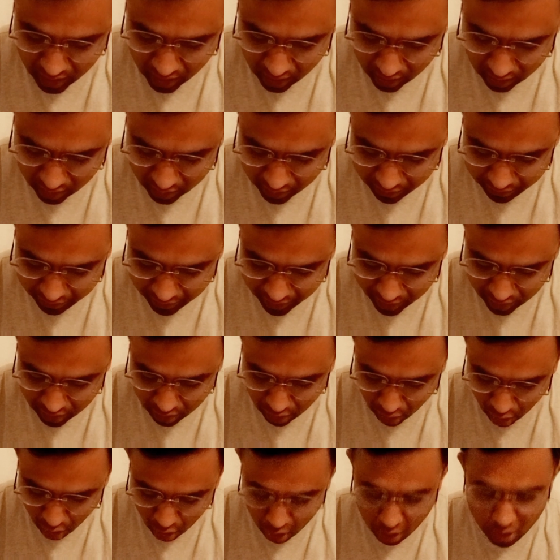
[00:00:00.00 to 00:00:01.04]
leaving,
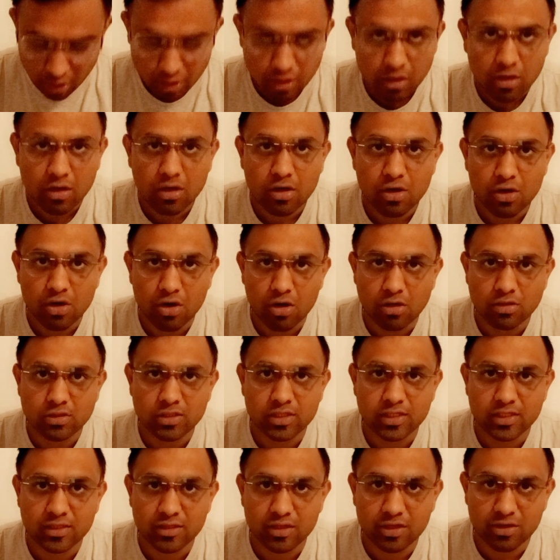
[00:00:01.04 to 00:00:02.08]
or
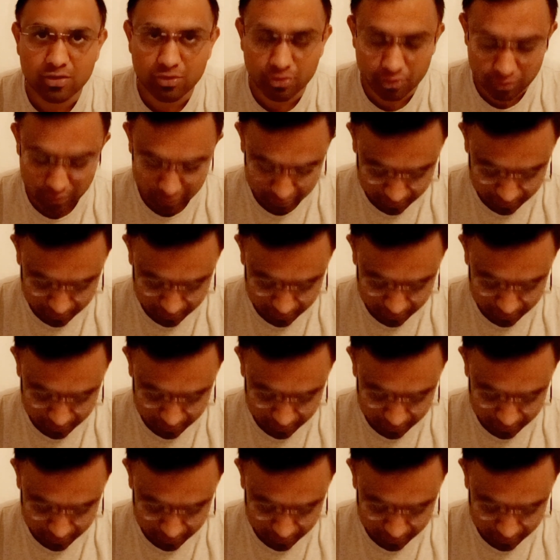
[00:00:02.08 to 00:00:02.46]
crossing the road.